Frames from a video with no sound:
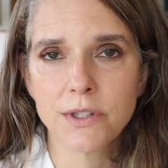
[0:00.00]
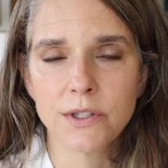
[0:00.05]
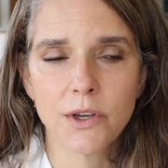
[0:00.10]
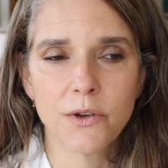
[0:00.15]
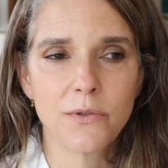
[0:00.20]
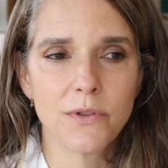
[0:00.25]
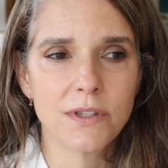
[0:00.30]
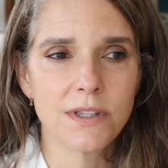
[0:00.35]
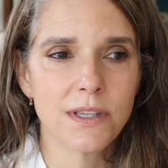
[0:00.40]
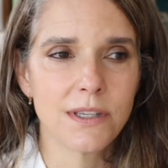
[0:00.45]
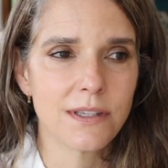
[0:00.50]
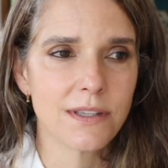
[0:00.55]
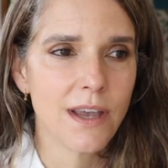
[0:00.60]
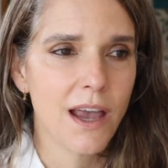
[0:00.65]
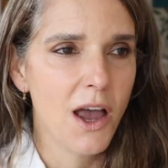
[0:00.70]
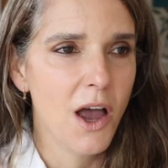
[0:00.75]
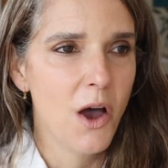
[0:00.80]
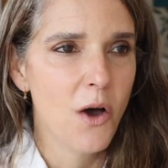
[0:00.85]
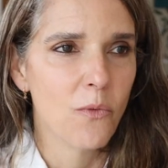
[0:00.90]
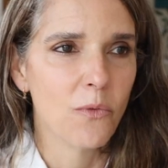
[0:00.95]
So this is
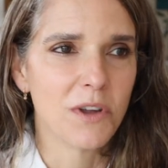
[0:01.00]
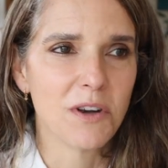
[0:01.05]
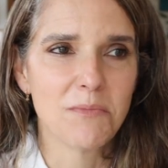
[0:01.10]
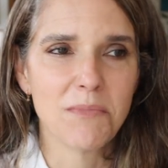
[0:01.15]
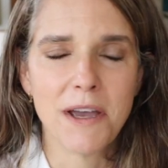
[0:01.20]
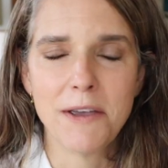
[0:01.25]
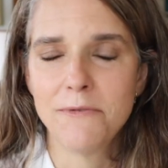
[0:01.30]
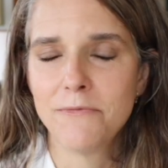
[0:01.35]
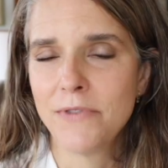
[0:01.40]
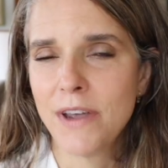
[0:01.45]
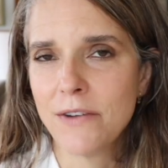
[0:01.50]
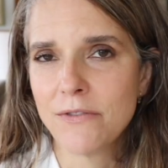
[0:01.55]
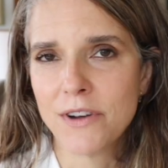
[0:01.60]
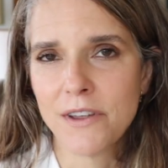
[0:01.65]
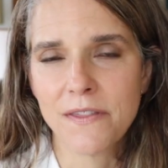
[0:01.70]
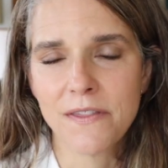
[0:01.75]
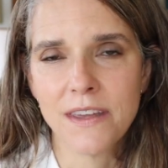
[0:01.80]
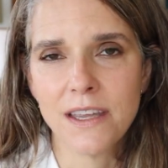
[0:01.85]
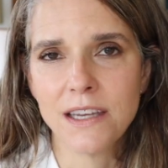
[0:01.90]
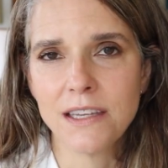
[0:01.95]
one of my
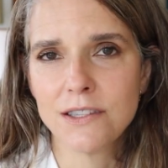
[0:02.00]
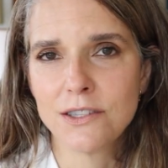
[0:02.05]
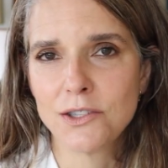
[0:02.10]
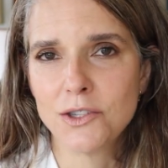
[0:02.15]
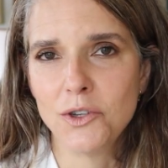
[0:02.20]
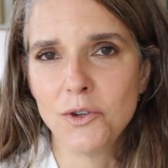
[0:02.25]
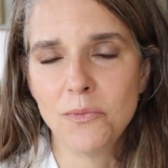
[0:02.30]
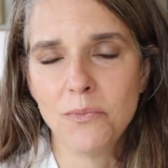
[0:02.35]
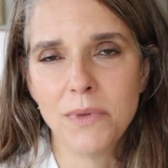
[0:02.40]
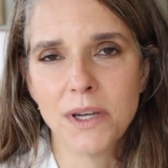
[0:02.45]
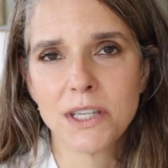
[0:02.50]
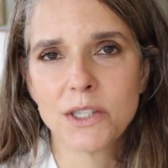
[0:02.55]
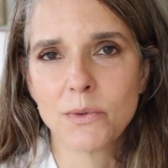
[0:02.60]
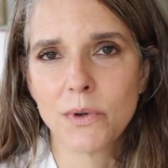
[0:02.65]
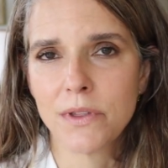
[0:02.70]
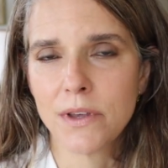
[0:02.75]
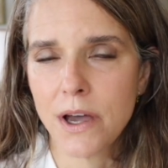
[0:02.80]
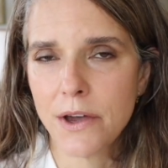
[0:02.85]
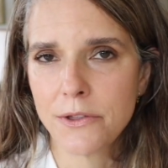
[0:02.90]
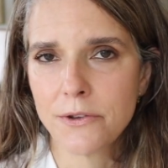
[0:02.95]
favorite things, to mix
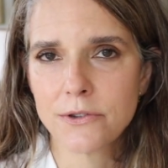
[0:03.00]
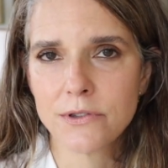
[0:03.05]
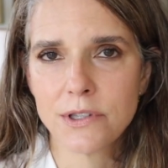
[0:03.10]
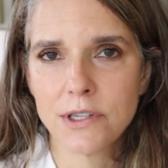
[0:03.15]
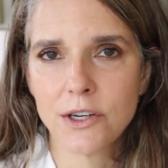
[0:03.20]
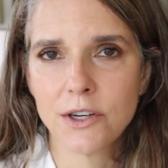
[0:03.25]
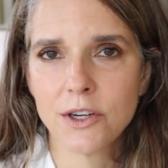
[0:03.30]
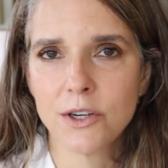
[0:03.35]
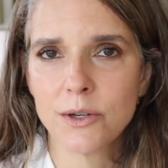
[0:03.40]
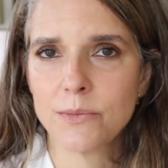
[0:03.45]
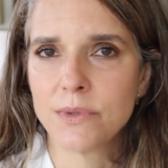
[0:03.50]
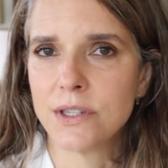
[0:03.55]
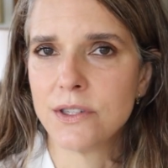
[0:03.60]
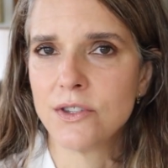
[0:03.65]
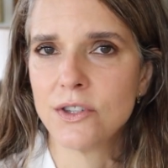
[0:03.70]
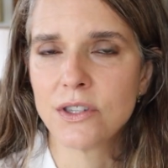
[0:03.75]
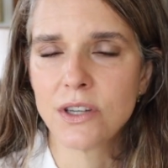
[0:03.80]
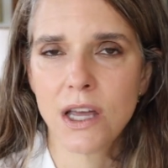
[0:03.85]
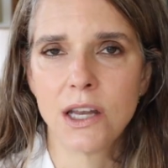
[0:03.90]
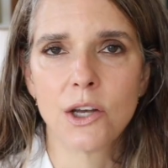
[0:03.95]
with other serums and
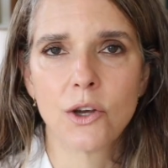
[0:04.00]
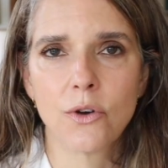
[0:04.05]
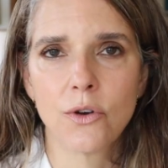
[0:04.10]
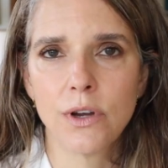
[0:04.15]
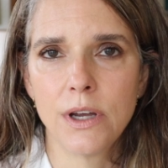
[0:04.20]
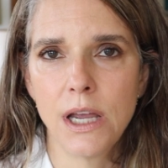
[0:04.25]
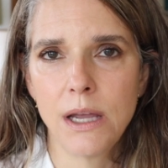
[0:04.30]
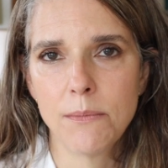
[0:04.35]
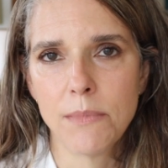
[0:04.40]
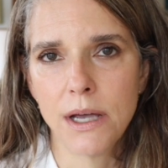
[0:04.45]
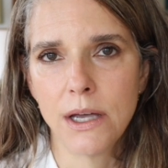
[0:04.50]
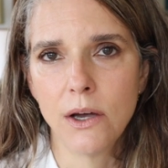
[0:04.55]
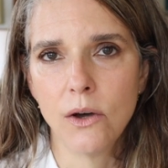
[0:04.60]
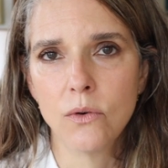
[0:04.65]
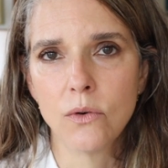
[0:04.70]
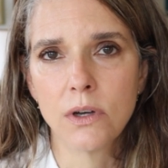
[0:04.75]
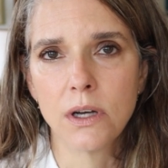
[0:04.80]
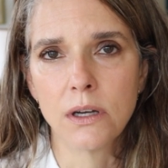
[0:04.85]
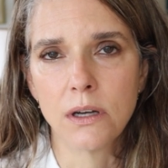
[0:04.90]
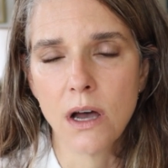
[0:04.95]
just kind of create my
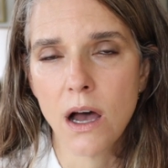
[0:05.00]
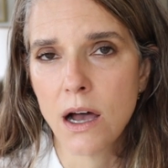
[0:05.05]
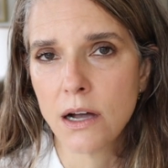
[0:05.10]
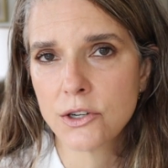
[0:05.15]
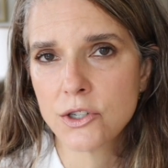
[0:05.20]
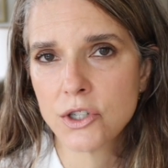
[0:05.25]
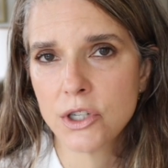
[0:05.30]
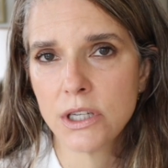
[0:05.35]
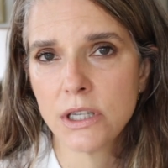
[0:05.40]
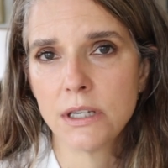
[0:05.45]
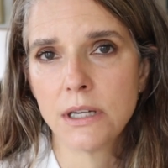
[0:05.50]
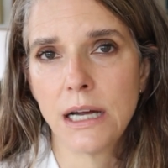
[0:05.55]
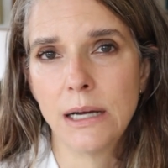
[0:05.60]
own concoction.